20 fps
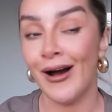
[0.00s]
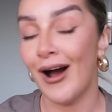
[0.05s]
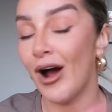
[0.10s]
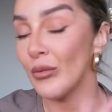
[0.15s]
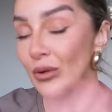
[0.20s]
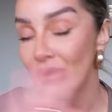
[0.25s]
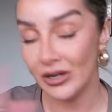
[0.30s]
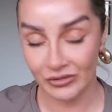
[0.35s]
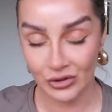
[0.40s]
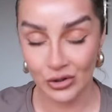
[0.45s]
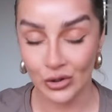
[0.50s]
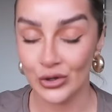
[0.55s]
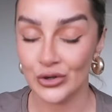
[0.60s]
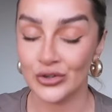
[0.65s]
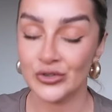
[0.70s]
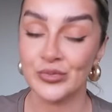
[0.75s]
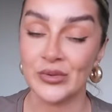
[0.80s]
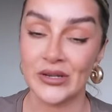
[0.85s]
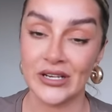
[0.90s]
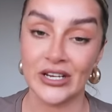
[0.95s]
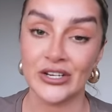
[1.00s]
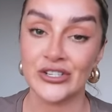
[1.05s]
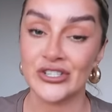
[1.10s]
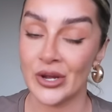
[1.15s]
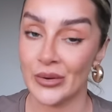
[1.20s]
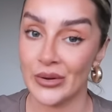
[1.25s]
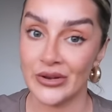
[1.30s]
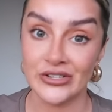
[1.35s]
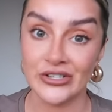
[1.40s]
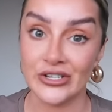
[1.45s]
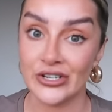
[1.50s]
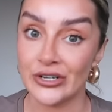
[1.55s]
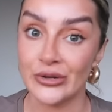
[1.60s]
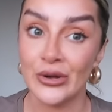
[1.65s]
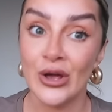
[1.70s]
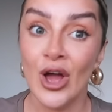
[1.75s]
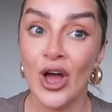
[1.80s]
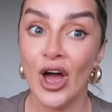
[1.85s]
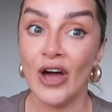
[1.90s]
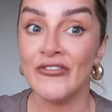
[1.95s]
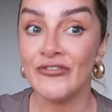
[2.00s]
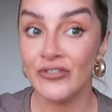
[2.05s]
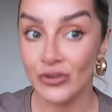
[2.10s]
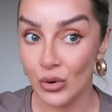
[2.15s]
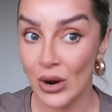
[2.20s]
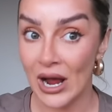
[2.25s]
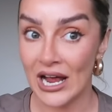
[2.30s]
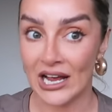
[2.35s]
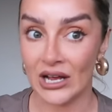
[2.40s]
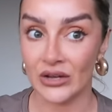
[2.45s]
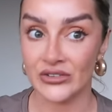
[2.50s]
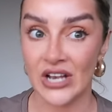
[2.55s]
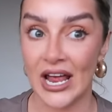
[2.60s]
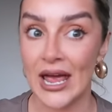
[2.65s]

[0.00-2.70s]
I will of course be showing you a full house,